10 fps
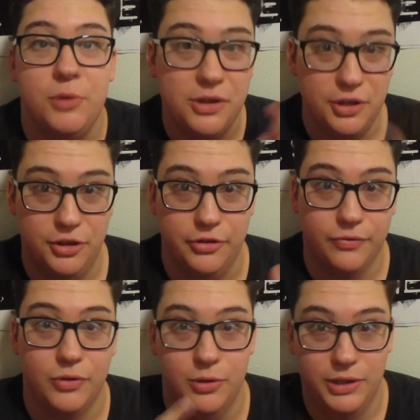We're on the
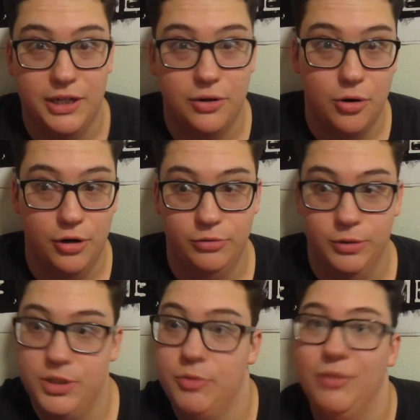3rd floor in like a corner
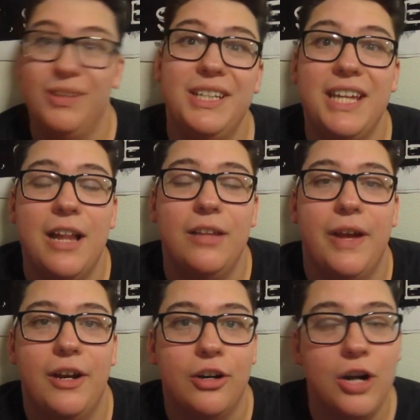room. So we run to the
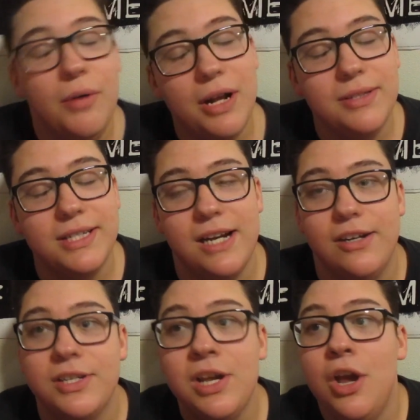elevator, go
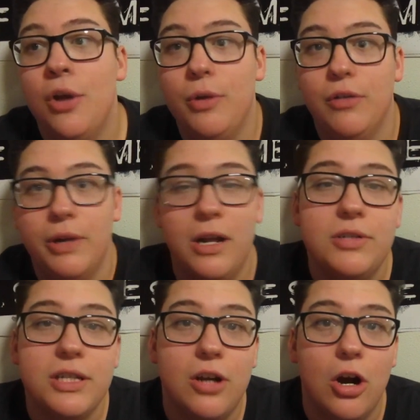downstairs, we run out
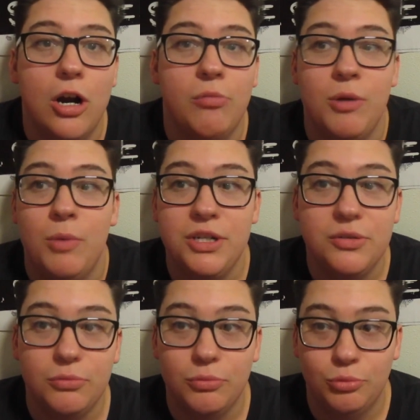to the car, we run to
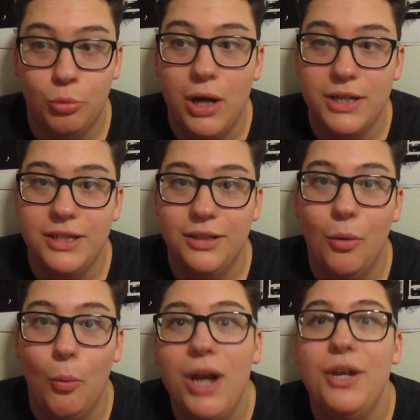
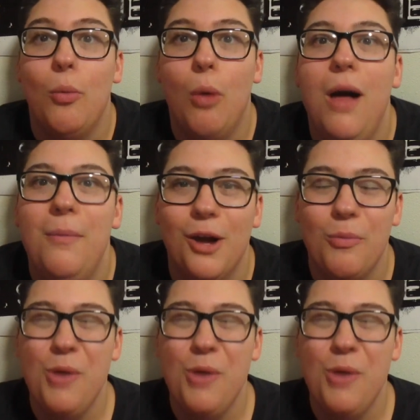Walmart.